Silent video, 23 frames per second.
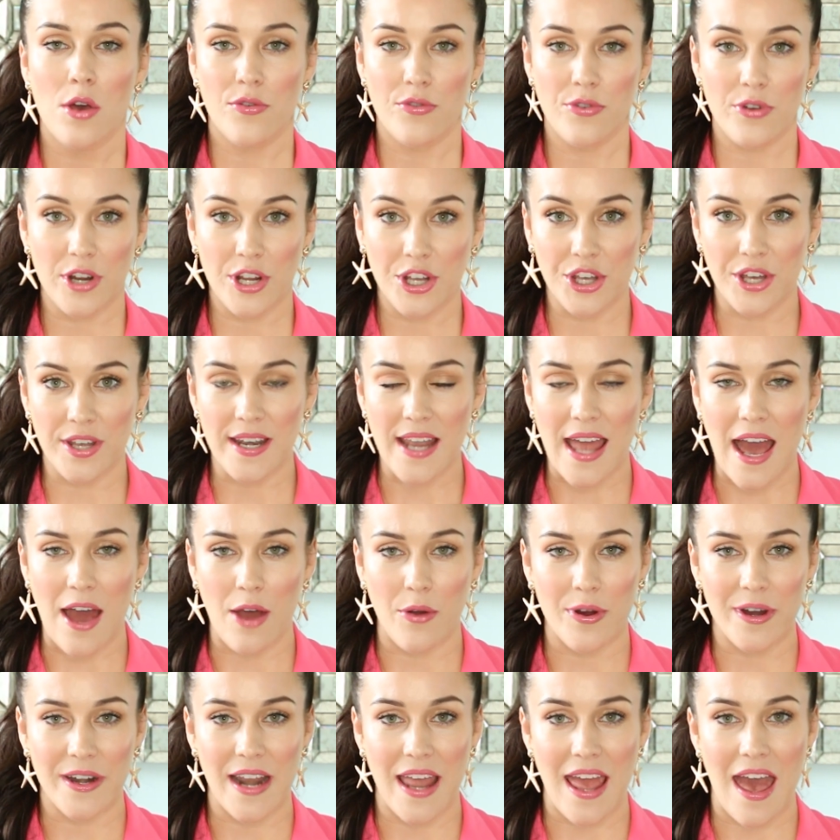for a good
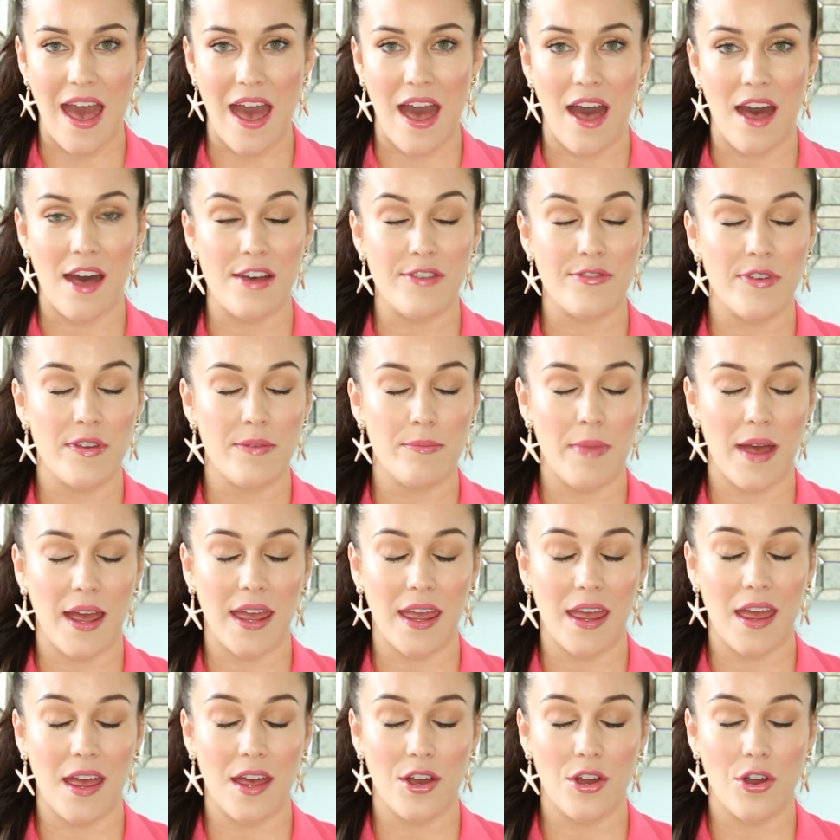hour and a half.
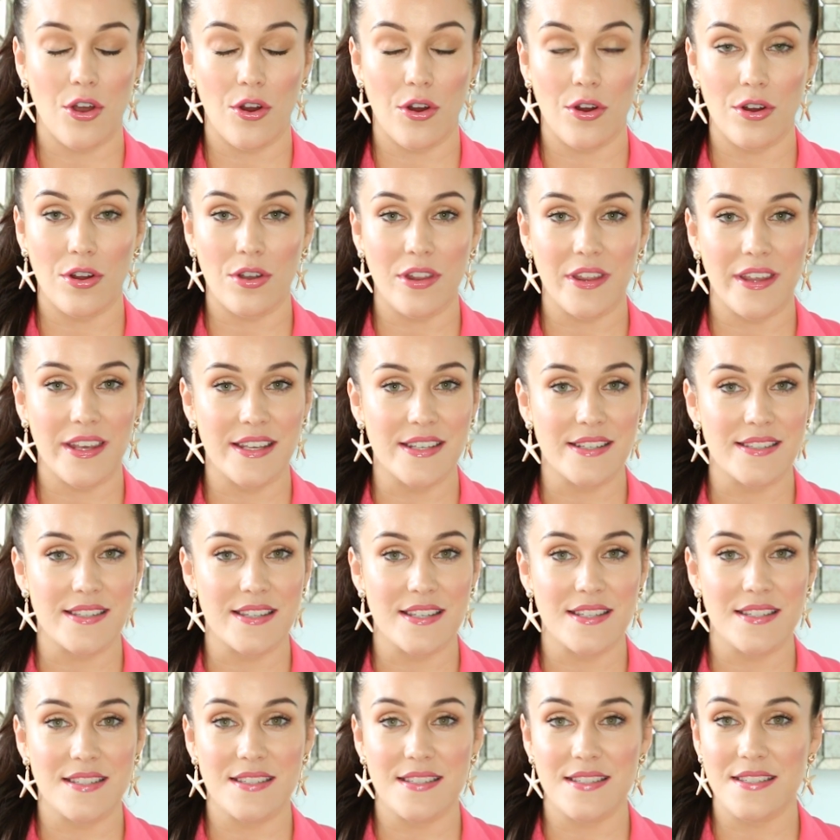My curl is
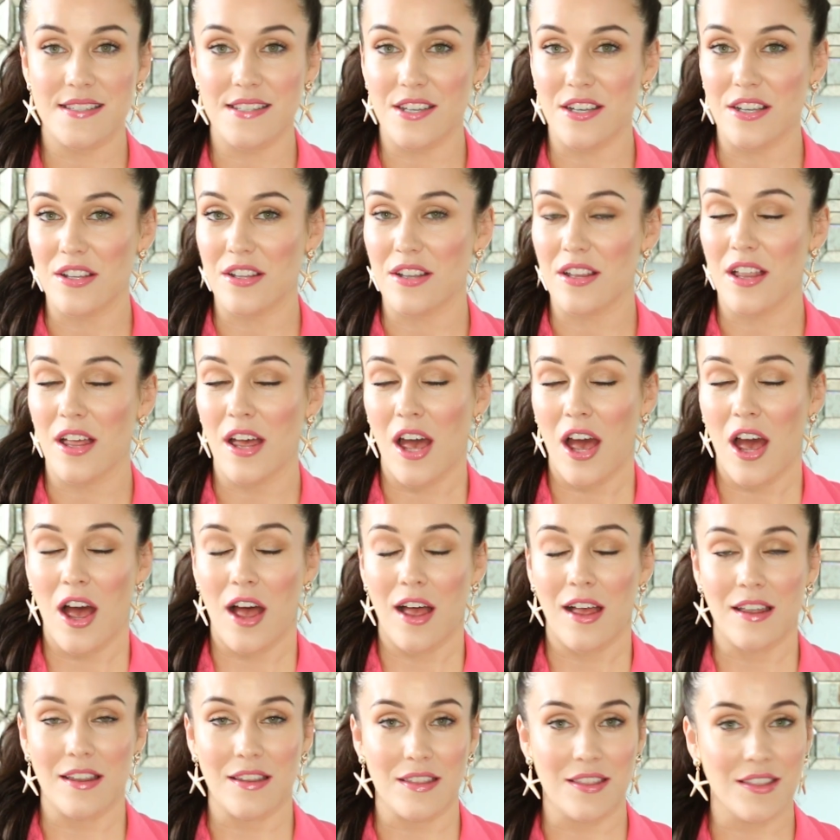still
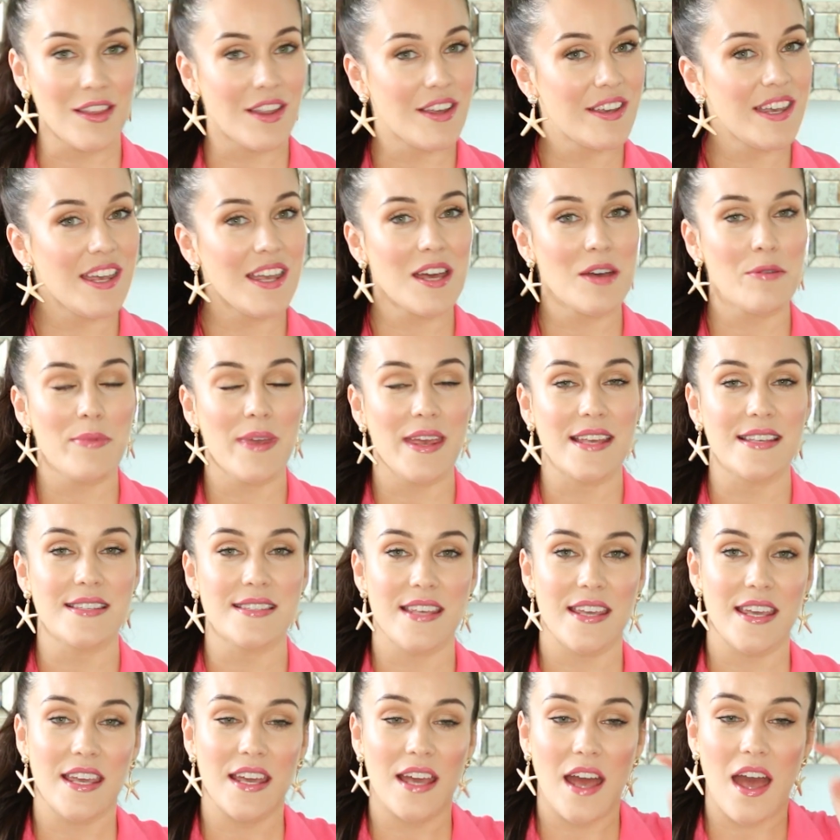looking
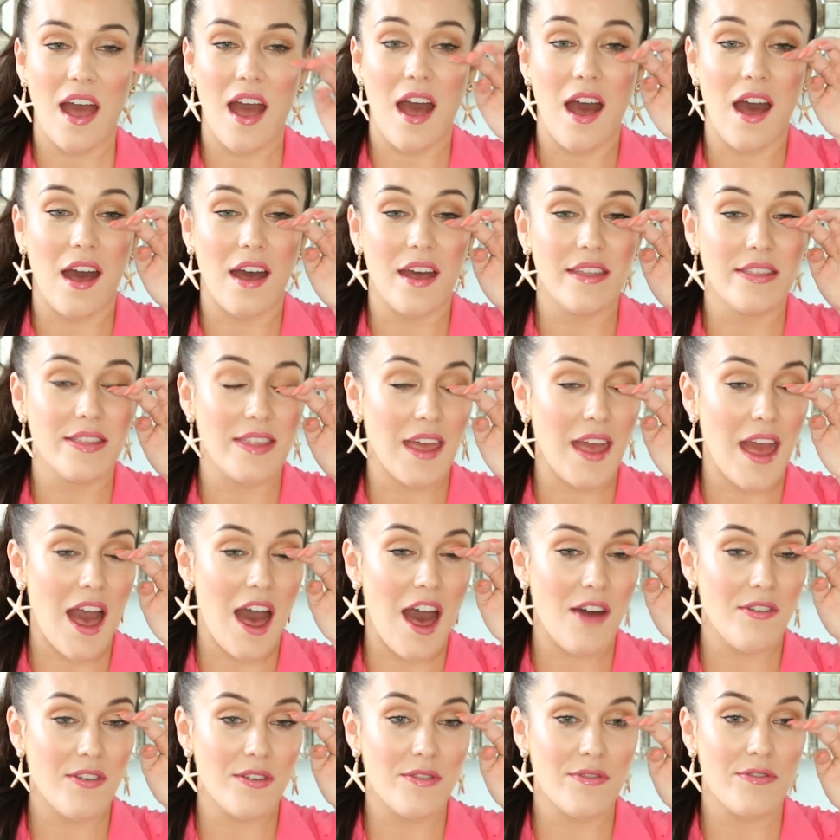amazing. They
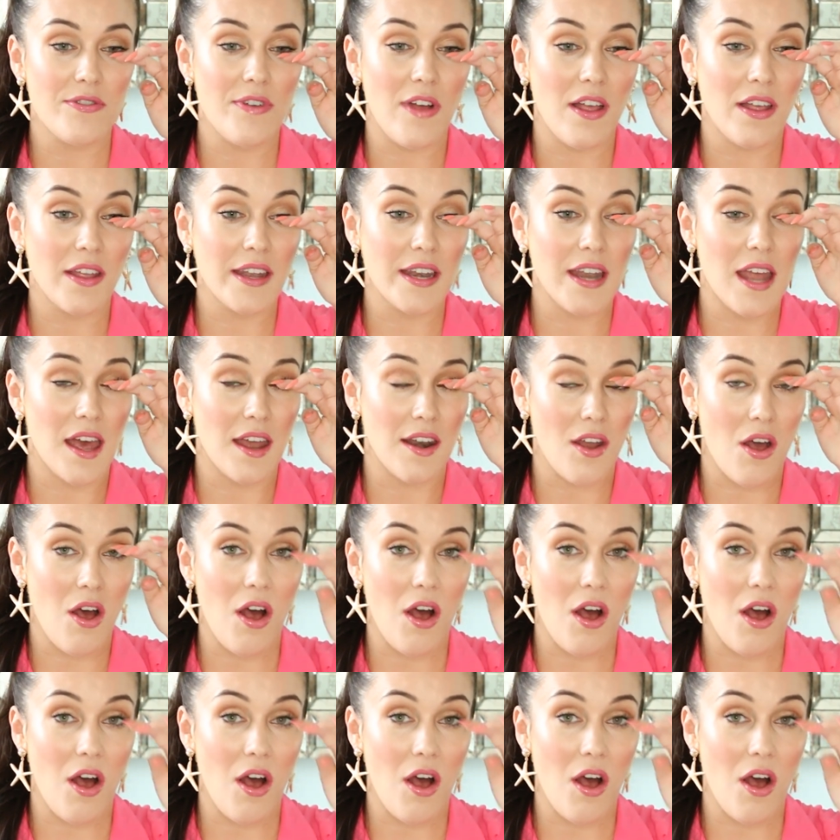haven't fallen at